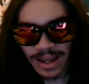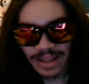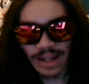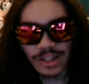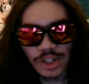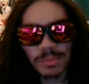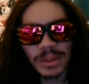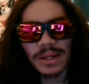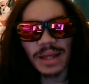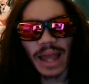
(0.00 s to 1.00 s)
that should
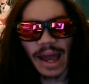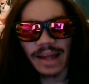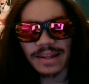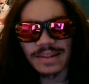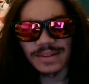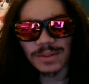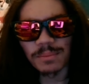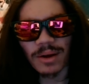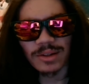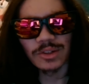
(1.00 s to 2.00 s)
be added into
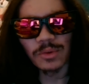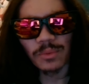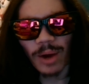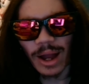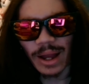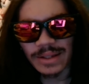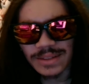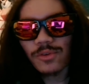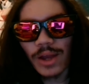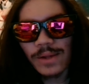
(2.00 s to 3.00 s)
Monster Hunter
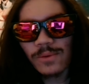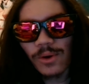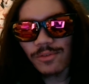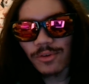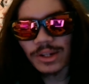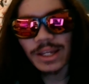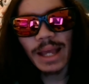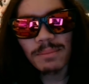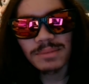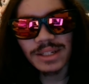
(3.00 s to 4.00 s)
Rise in order for the
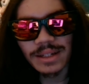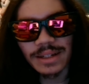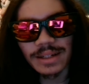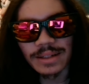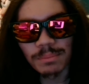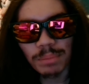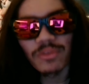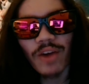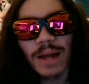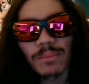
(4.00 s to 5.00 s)
game to
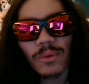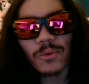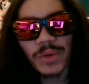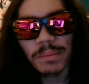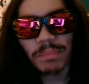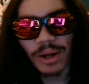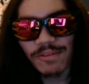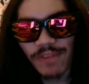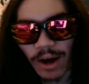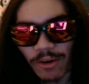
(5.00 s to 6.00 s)
provide more
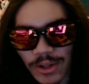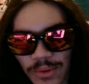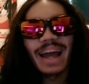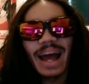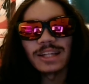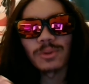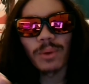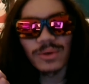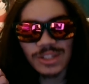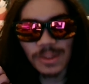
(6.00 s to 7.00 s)
replay value as
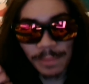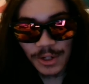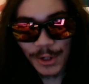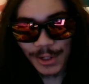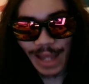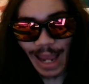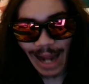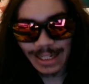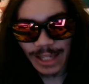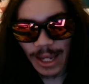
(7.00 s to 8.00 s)
well as some good
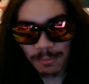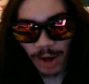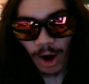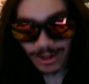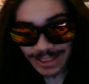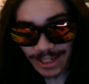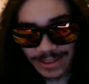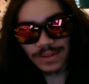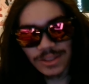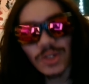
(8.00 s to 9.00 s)
endgame
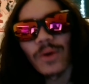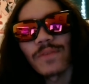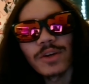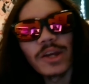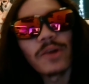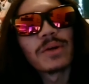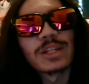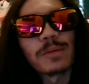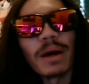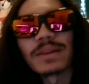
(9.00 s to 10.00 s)
content. So if you're
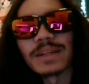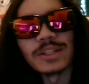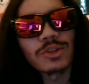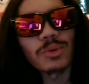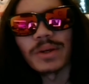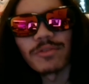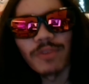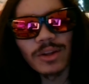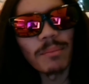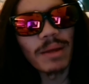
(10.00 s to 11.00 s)
curious about these three
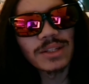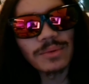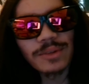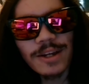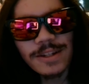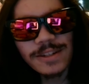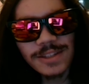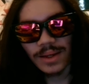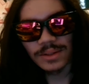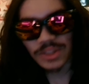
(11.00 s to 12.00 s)
fundamental
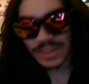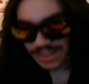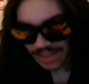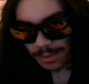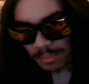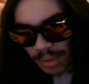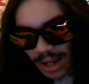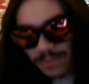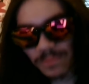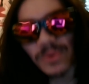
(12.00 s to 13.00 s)
things, just sit
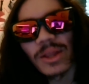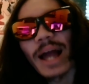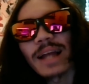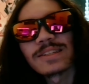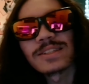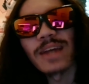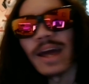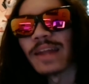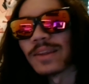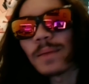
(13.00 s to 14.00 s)
back, relax,
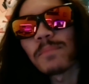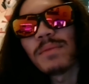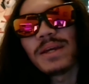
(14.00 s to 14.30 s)
and let me